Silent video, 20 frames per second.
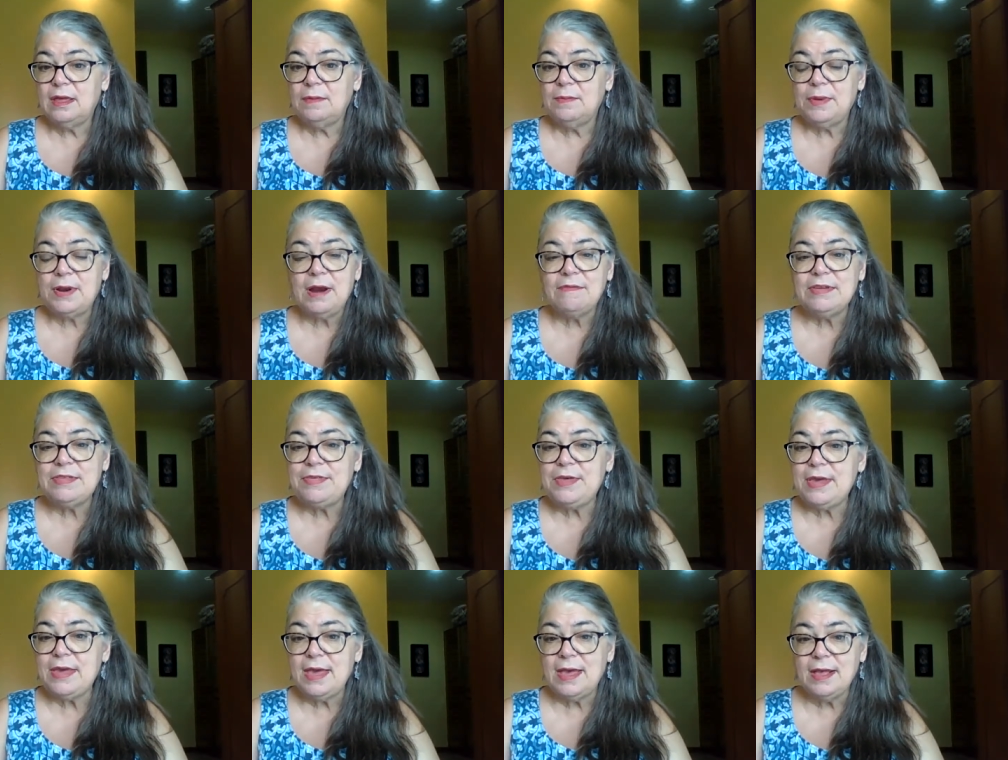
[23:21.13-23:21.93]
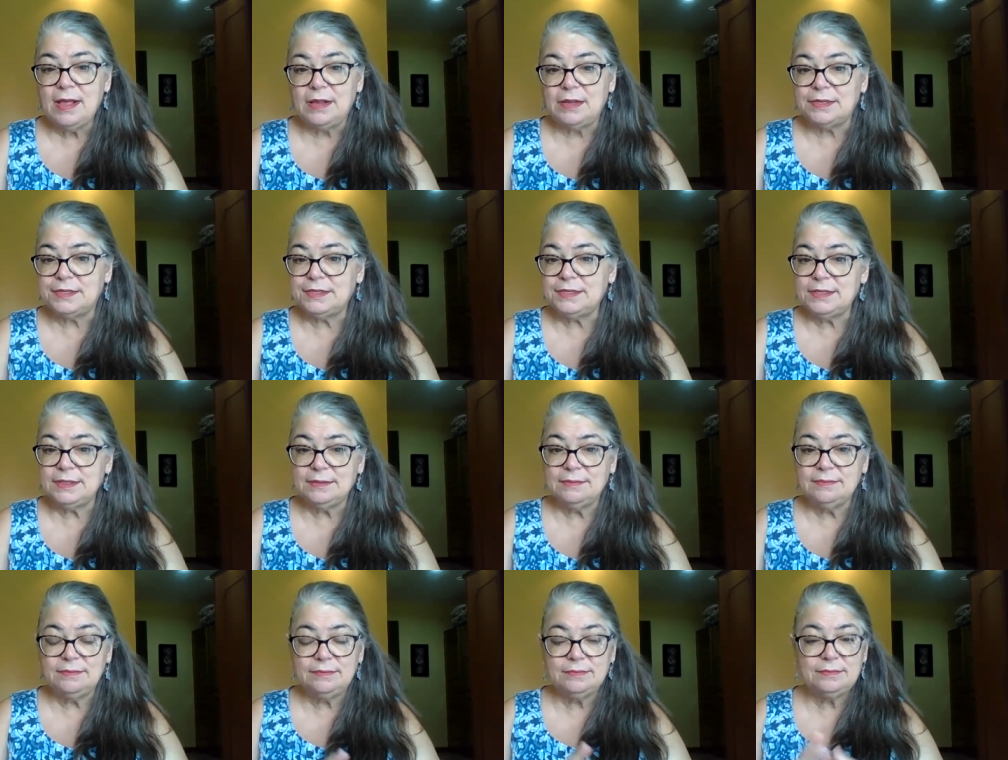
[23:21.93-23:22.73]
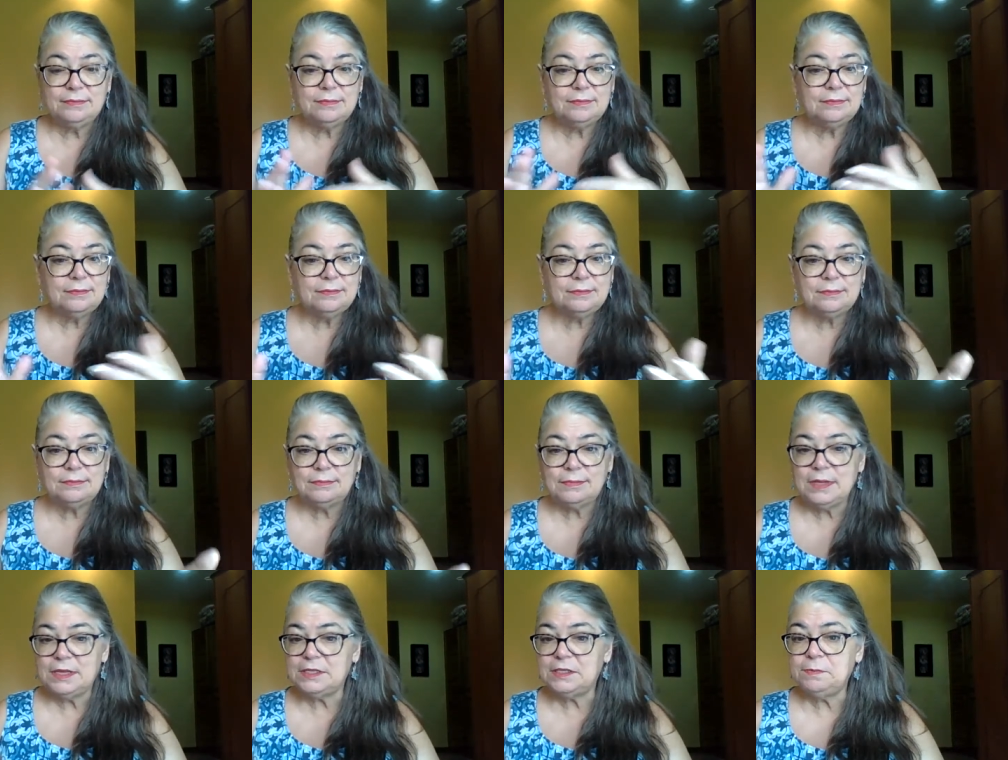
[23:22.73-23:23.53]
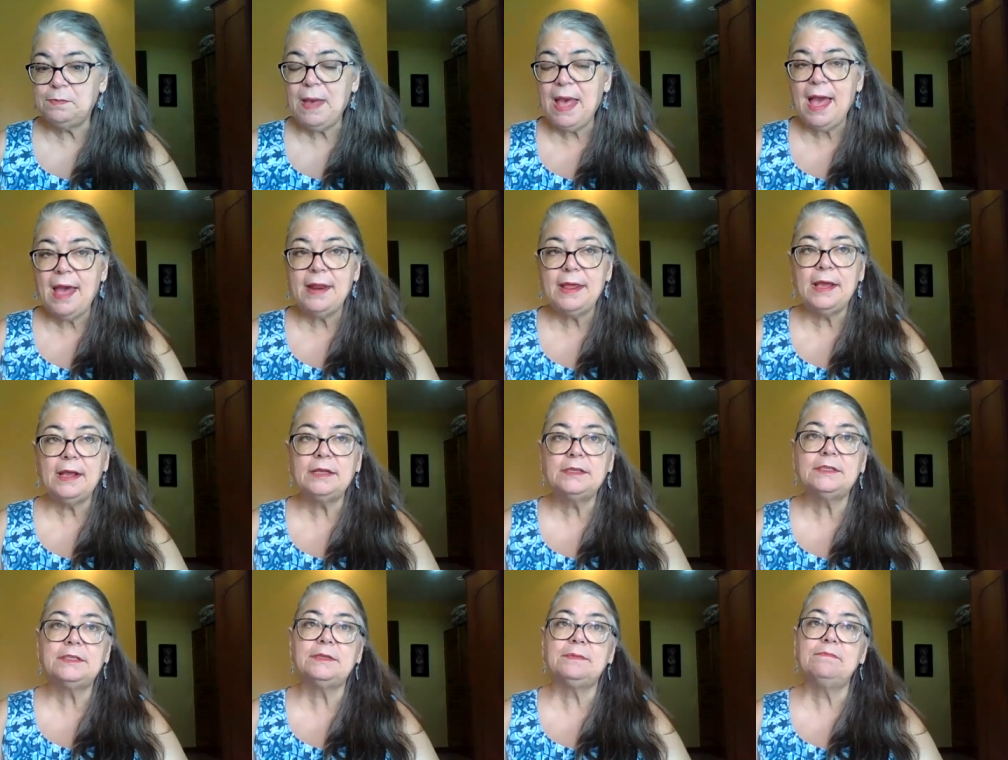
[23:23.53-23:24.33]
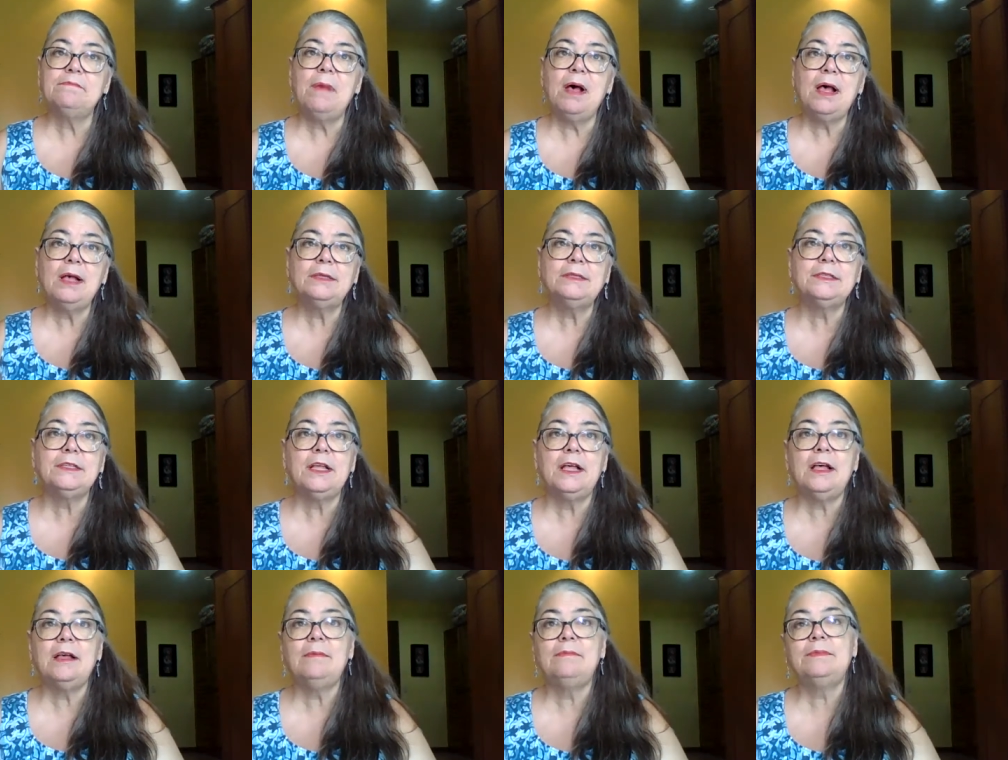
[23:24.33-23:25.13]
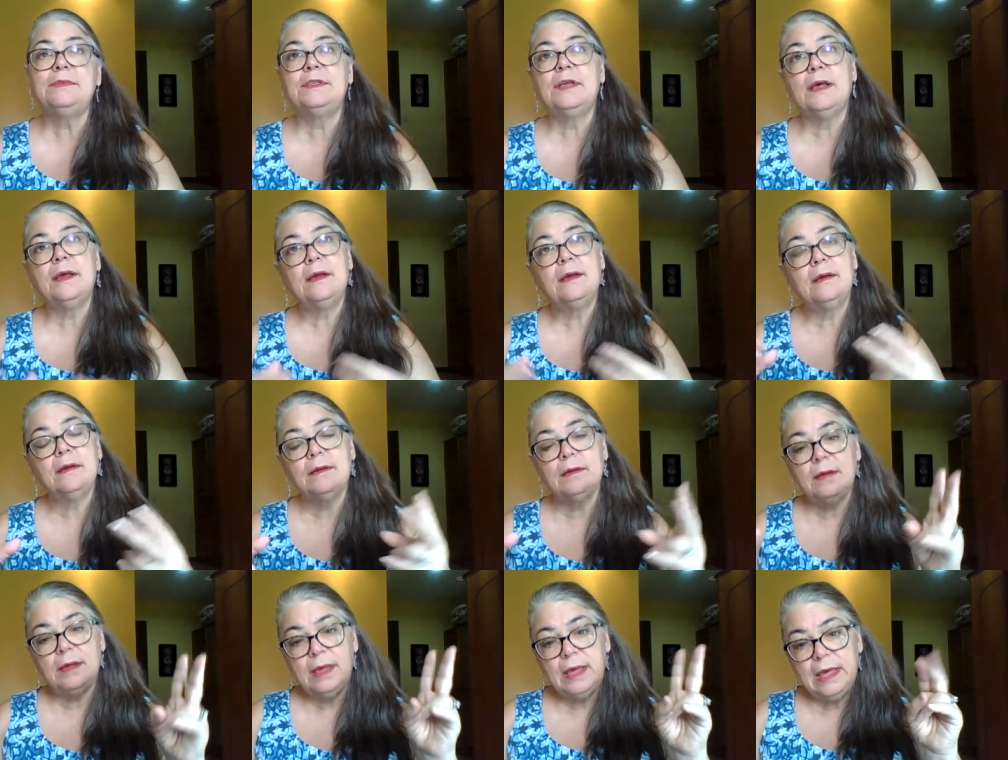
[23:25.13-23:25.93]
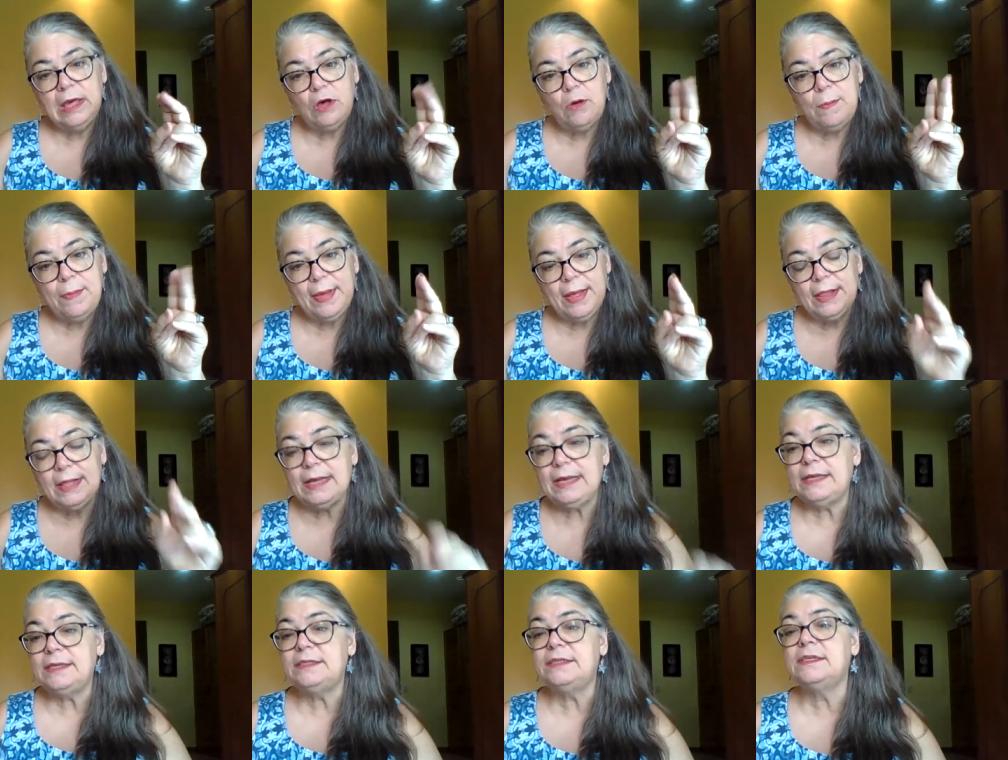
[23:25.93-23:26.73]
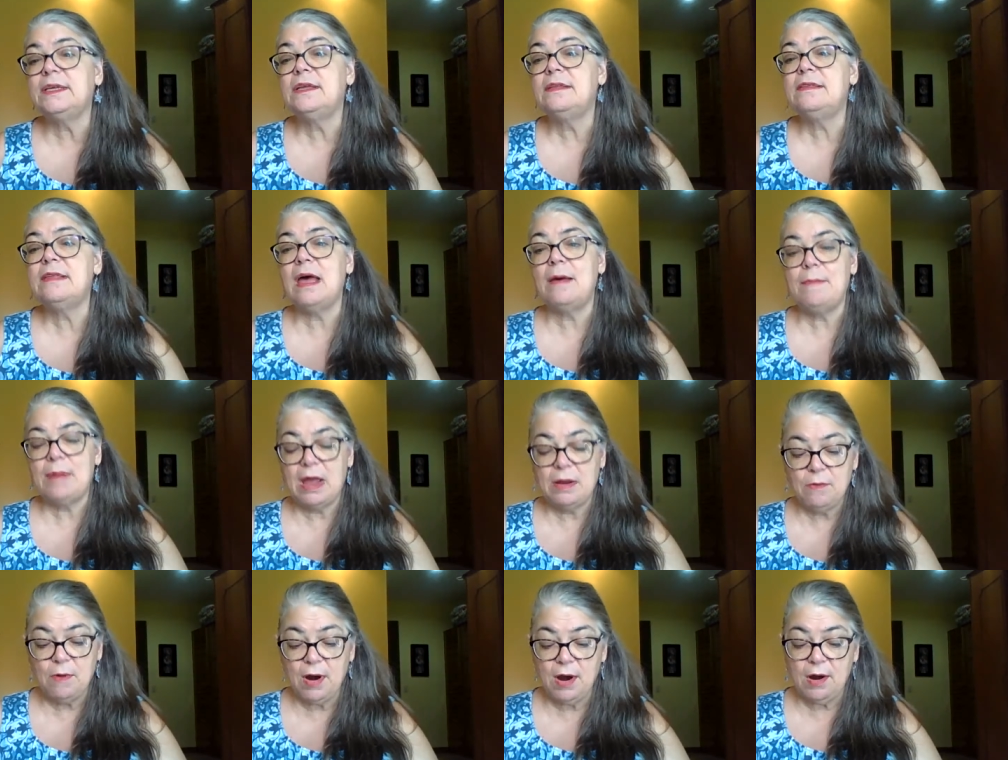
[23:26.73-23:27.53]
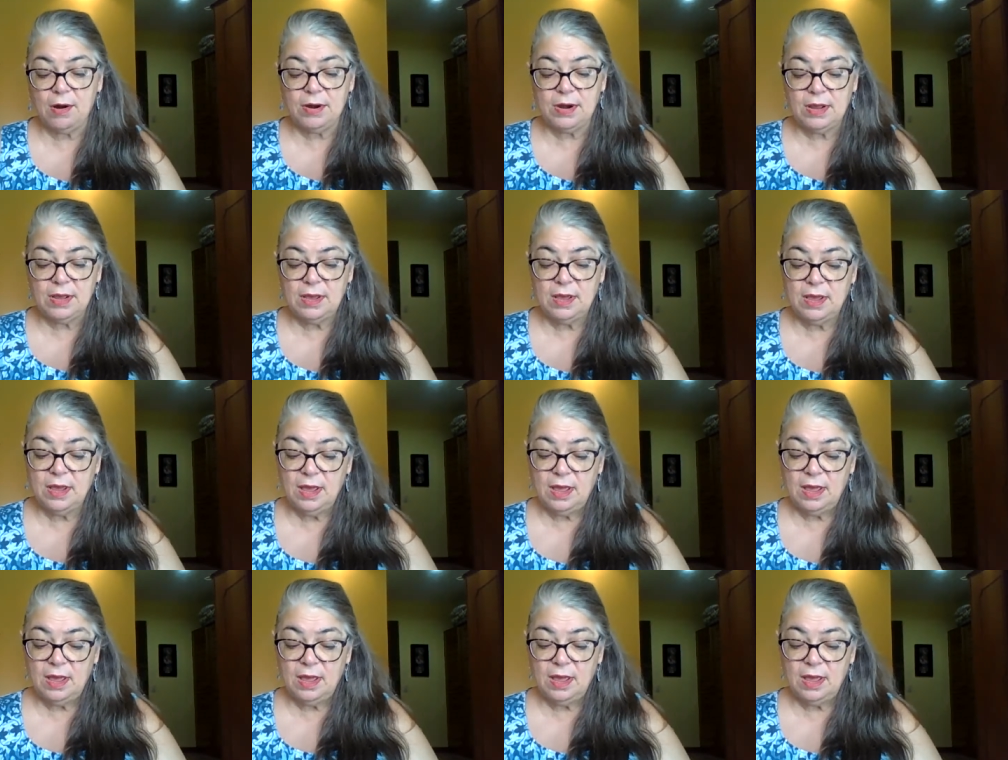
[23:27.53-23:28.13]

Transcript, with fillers: But everything else, Hispanics, Muslims, hillbillies, not my word,